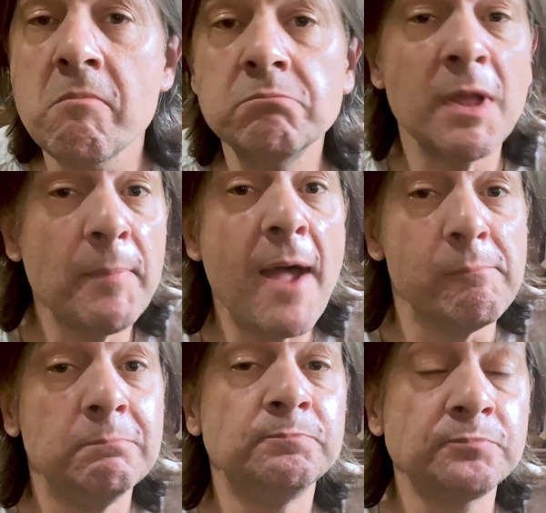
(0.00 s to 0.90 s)
Not bad.
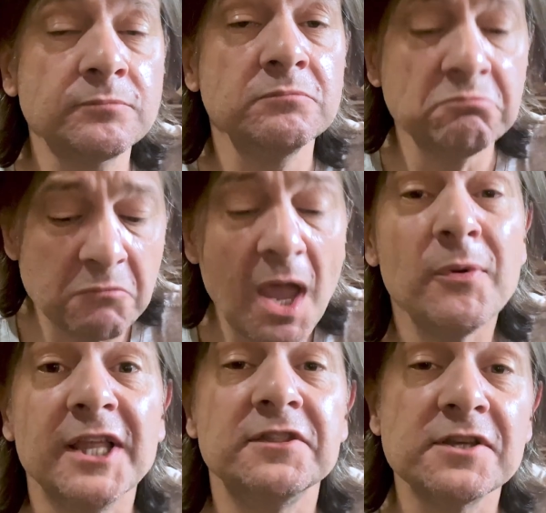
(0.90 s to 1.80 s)
I
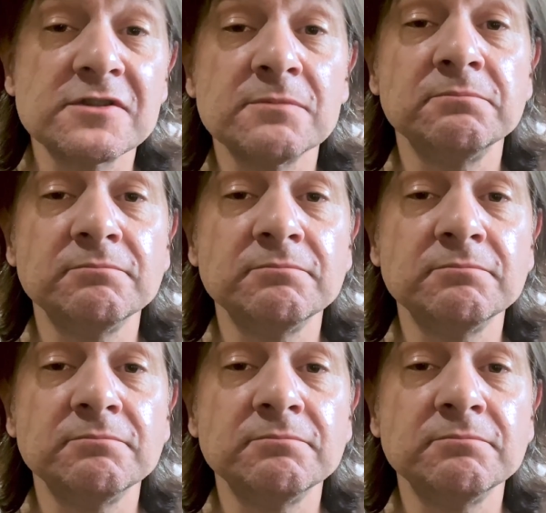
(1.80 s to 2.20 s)
would eat this.